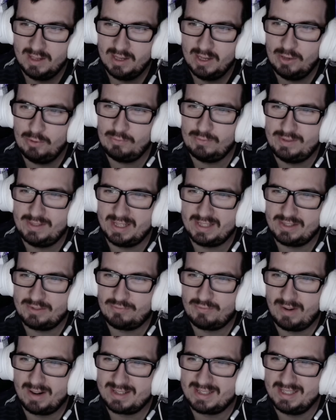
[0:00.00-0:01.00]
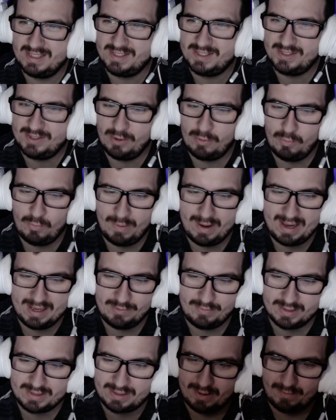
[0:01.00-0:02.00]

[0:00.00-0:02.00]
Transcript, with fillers: Oh, that truck is so wild, what the